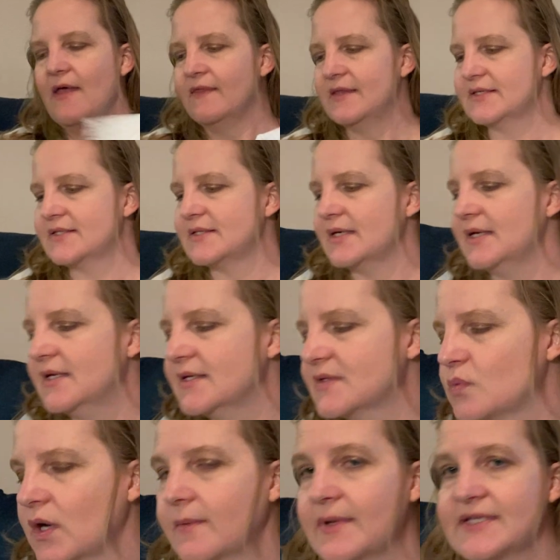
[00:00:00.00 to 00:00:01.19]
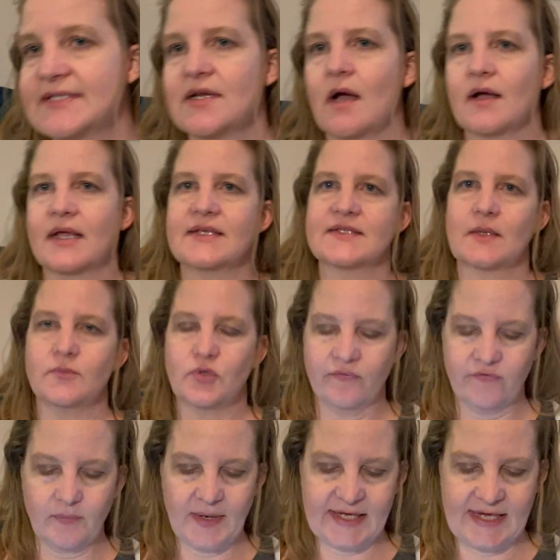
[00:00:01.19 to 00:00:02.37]
This is one of my stockings I'm doing
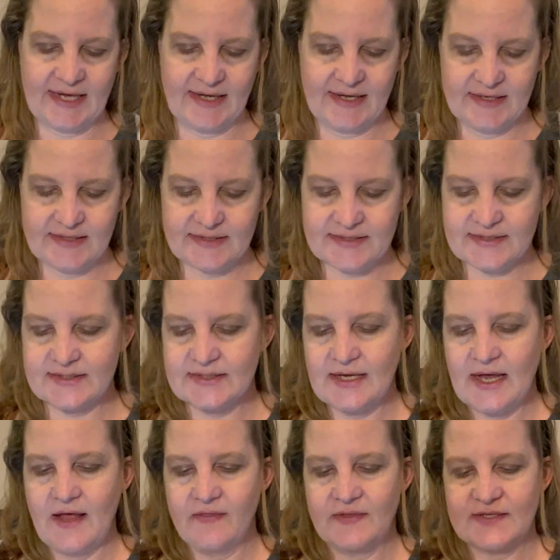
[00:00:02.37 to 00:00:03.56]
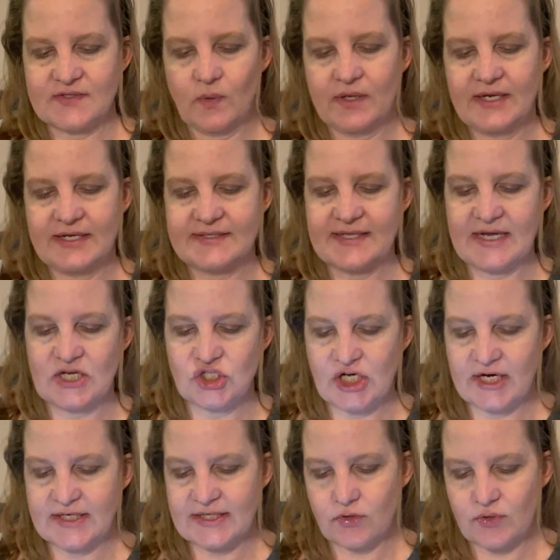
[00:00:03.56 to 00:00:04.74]
for my kids. This one is the
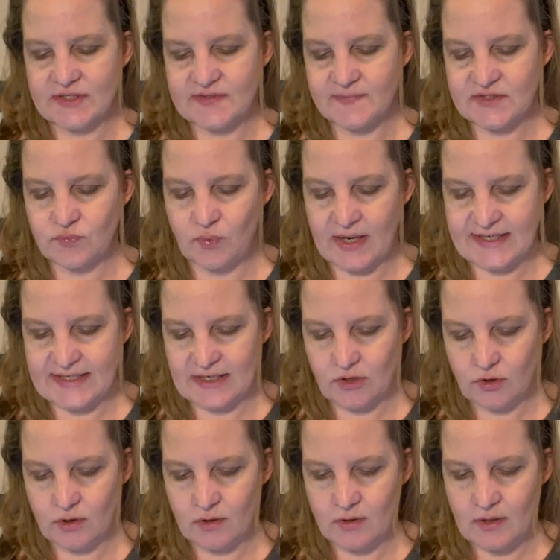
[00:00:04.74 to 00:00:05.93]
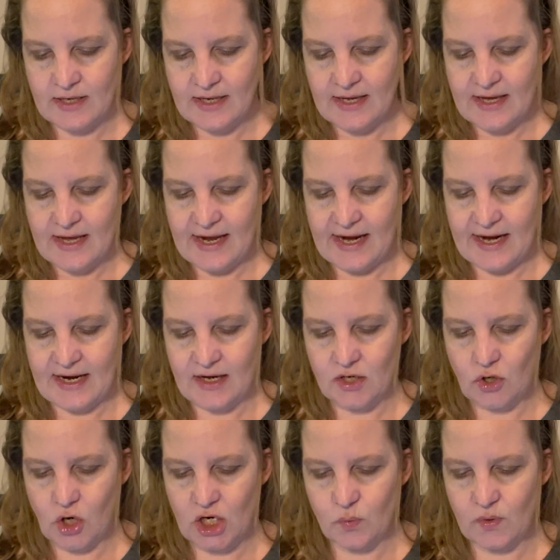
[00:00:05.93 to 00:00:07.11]
Enchanted Christmas Reindeer, and
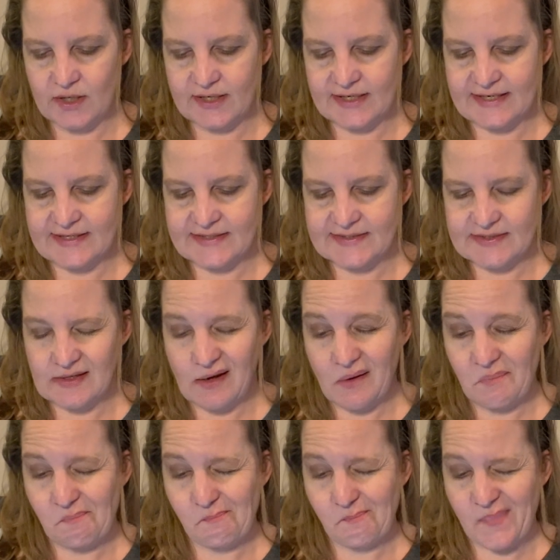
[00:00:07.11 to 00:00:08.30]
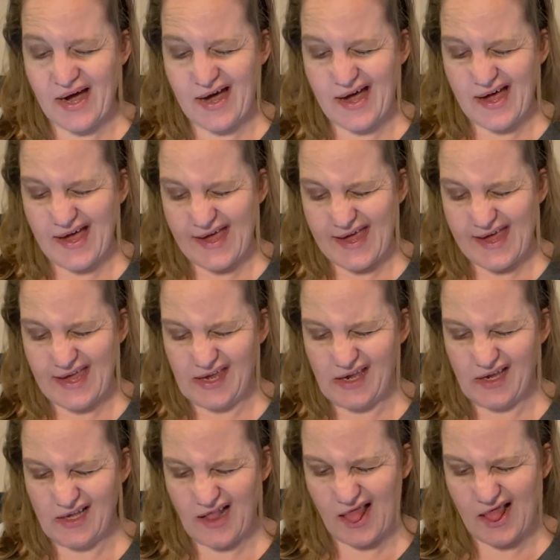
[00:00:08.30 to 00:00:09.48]
artwork is by
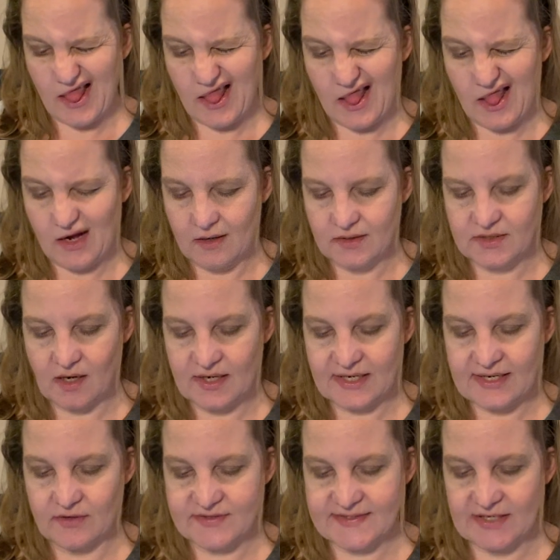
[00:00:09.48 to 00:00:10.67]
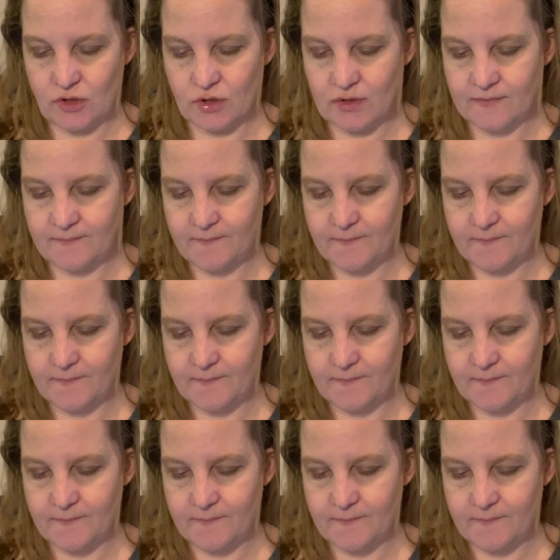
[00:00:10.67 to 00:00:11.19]
Donna Gelsinger.